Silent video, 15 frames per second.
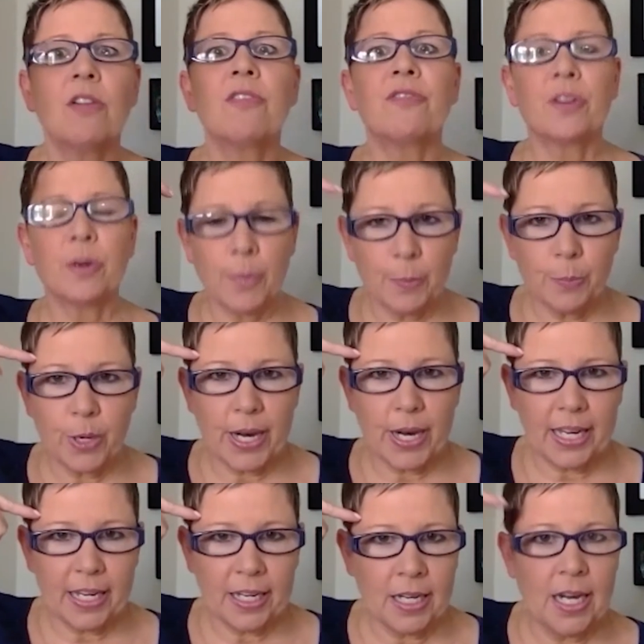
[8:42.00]
for my
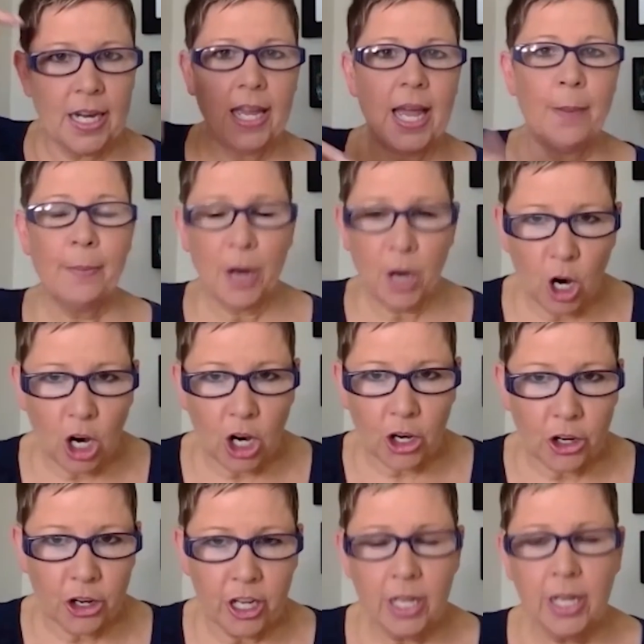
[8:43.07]
brain and my
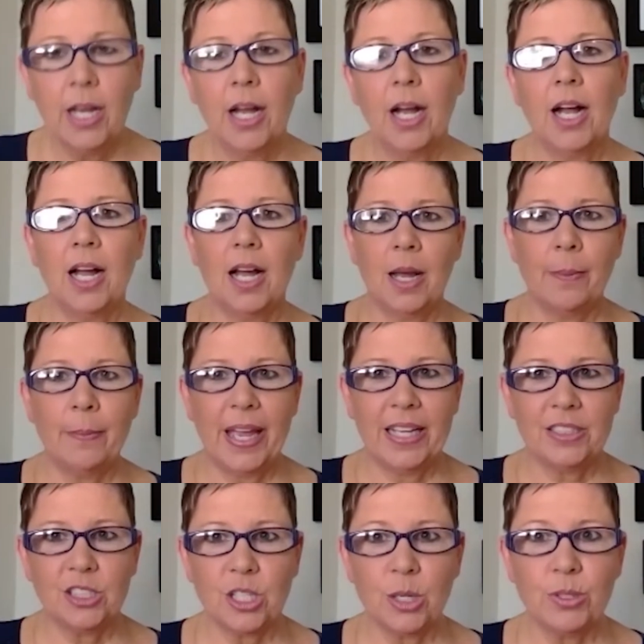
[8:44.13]
heart.
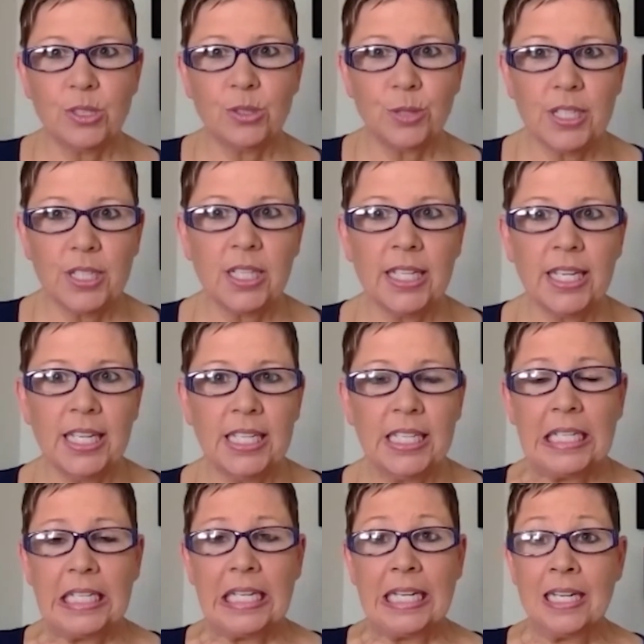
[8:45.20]
And so it's
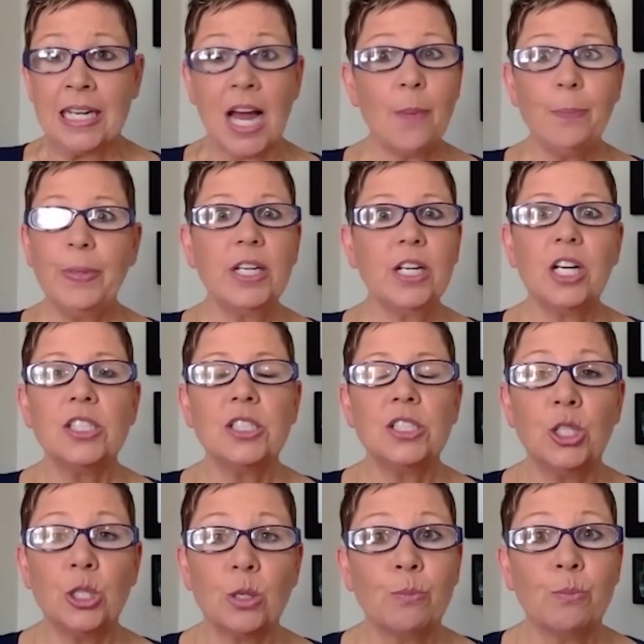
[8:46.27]
really not because
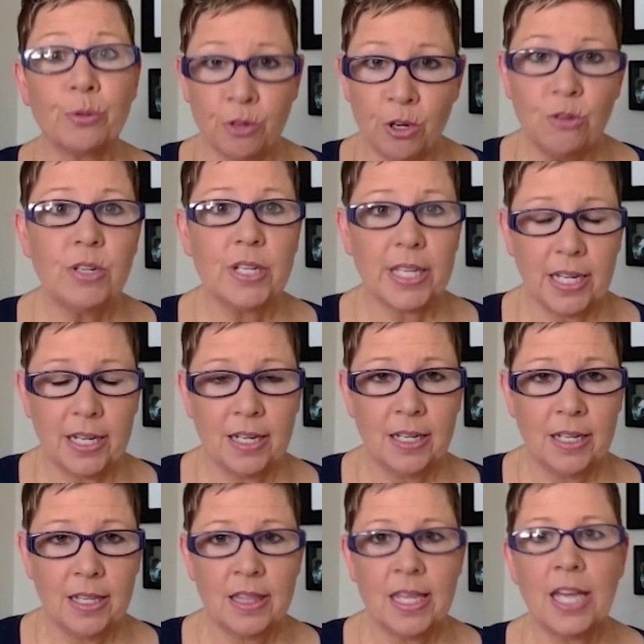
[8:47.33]
you're broken
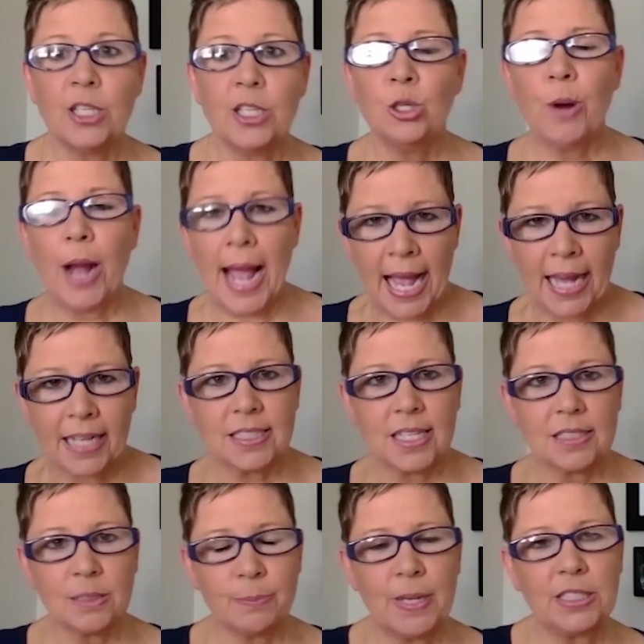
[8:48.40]
that you
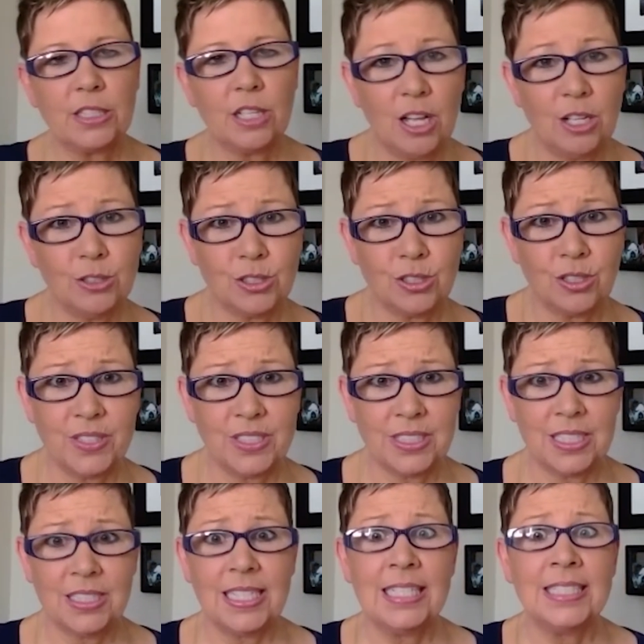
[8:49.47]
access mental health
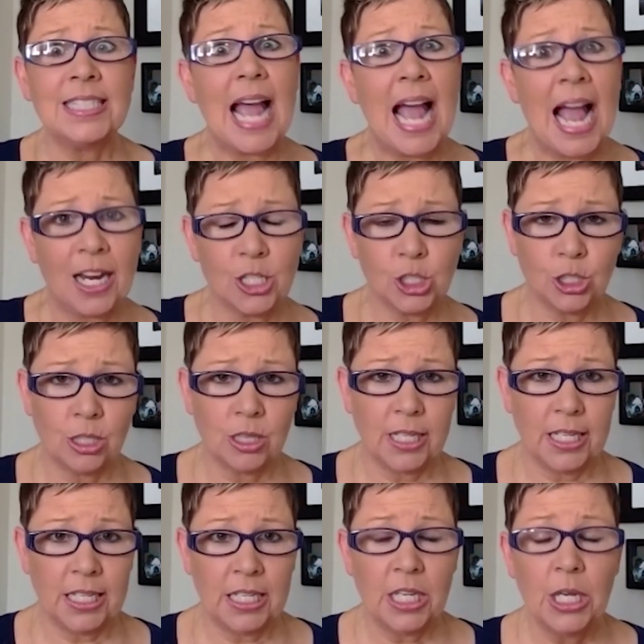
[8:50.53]
services. It's
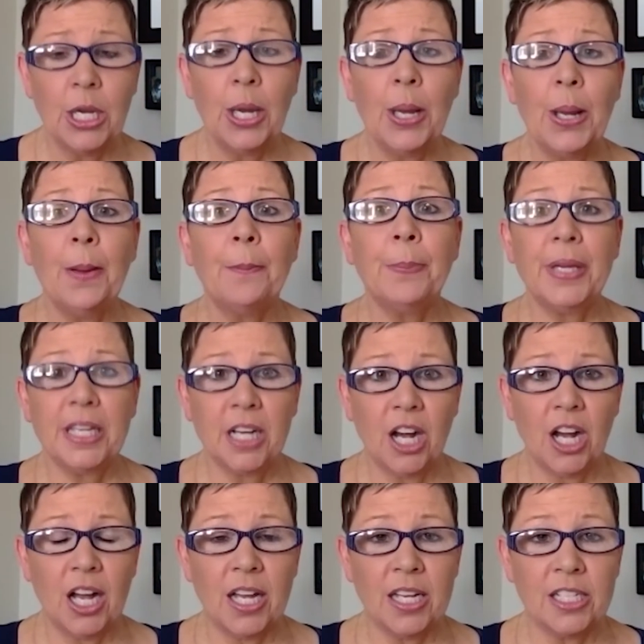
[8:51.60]
actually
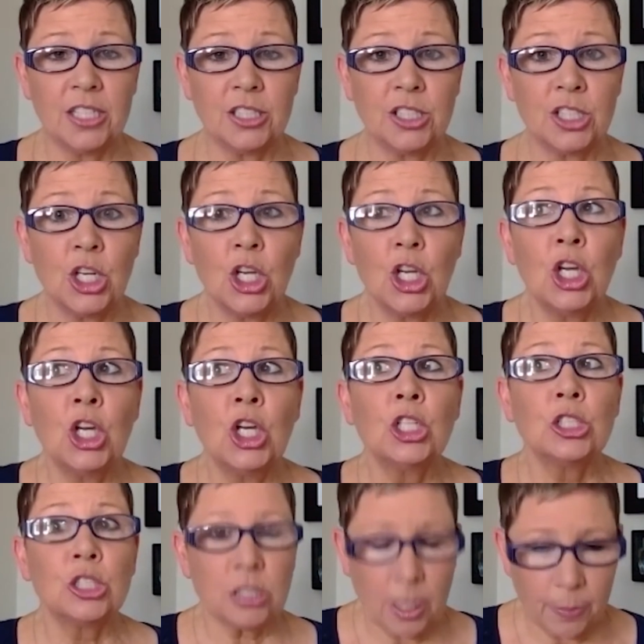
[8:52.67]
because
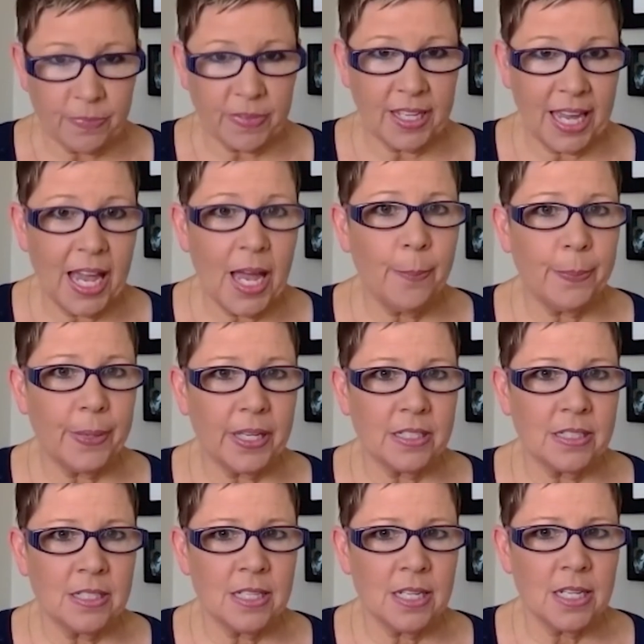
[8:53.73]
something
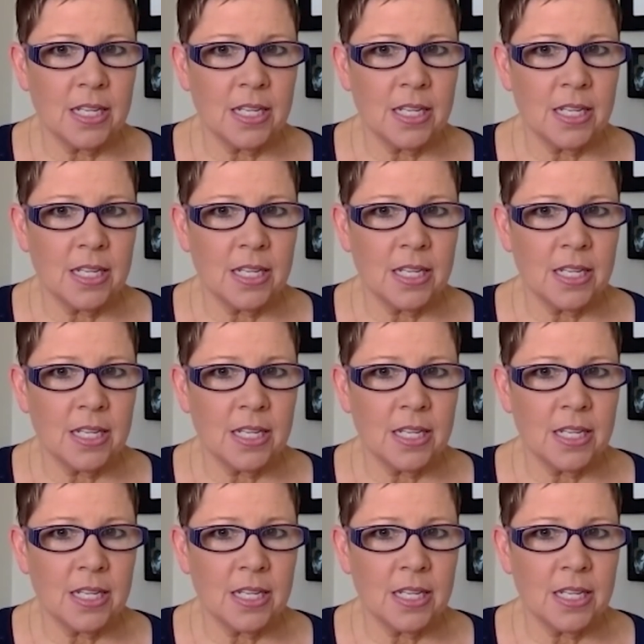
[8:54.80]
happened